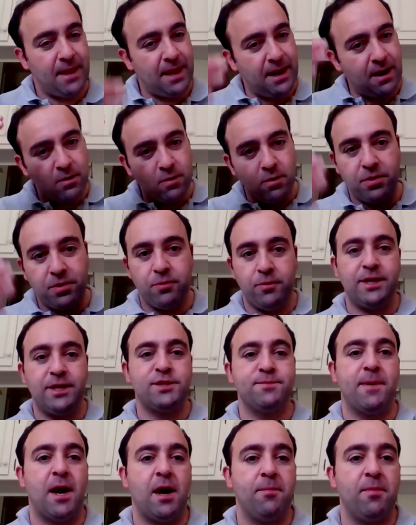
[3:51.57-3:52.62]
And I'll go through
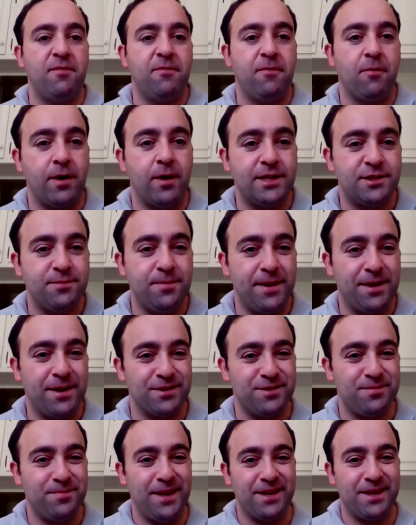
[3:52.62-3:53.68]
each bio before each
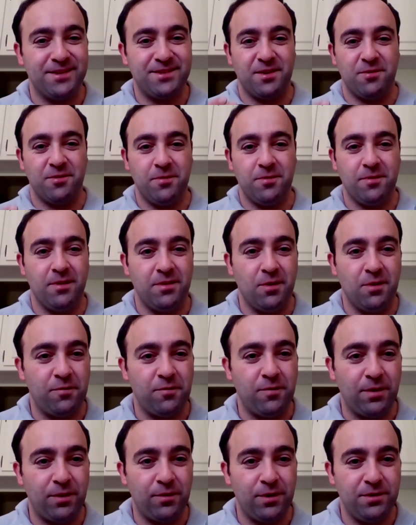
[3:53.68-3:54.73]
speaker speaks. So no
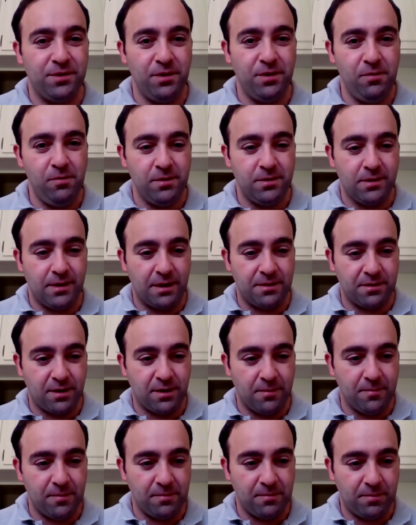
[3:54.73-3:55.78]
further ado, Dr.
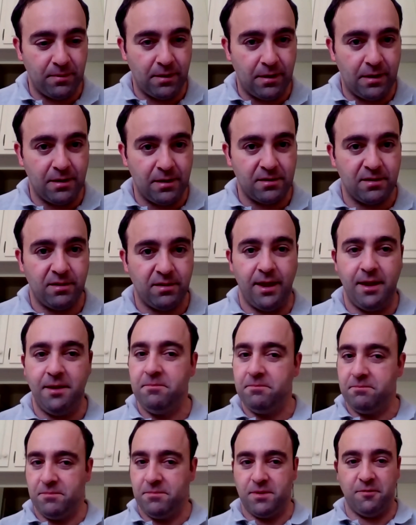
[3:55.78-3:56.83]
Carmen Clay,
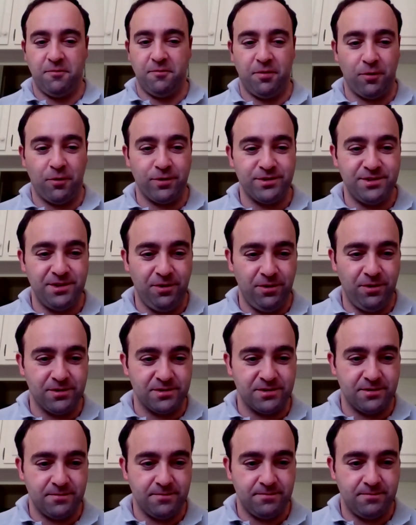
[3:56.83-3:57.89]
the floor is
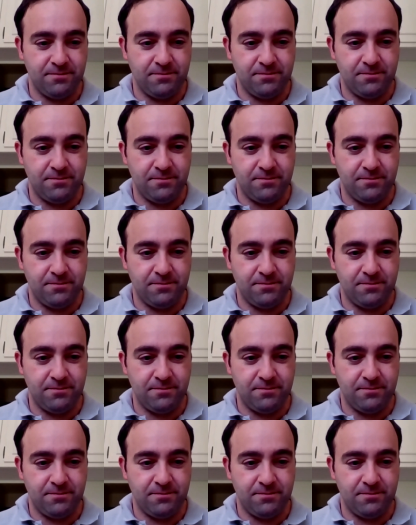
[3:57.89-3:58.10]
yours.